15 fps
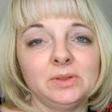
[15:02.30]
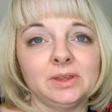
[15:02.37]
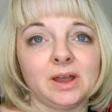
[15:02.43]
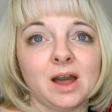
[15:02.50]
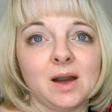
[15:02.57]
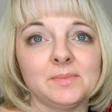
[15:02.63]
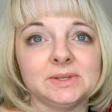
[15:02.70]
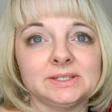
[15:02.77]
the
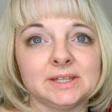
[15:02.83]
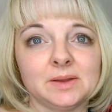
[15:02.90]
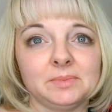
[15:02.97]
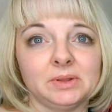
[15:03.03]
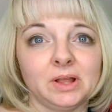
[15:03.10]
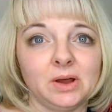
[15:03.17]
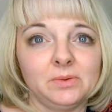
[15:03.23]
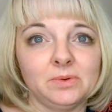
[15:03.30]
comments down
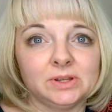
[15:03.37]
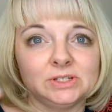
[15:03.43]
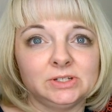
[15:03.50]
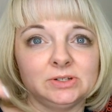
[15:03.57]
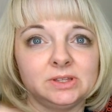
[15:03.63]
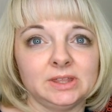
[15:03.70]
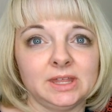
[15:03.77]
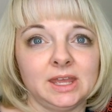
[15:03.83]
below what
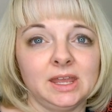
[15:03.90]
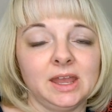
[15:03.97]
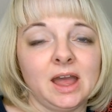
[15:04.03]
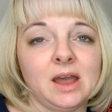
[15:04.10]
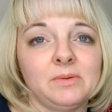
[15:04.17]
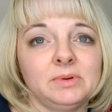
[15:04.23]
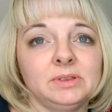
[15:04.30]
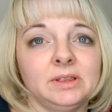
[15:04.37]
you think.
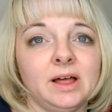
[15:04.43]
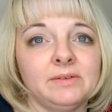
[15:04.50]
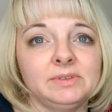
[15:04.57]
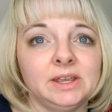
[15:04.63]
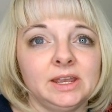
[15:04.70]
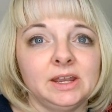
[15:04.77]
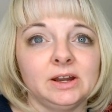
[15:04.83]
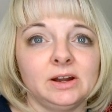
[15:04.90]
I would love
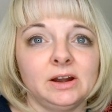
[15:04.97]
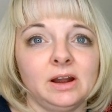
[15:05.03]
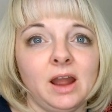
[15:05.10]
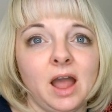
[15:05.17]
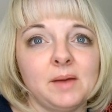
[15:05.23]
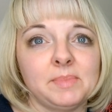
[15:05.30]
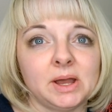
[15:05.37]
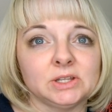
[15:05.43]
to hear
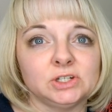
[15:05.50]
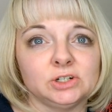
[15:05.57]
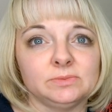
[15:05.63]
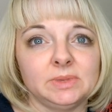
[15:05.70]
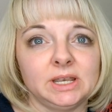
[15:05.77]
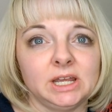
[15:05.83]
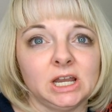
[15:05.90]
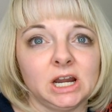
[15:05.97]
about your
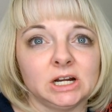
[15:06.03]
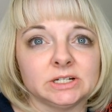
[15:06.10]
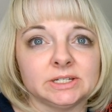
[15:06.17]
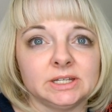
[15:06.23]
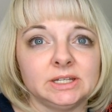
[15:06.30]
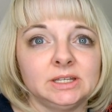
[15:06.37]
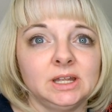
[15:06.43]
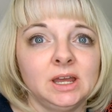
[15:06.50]
mini
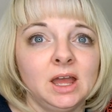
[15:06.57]
Carson.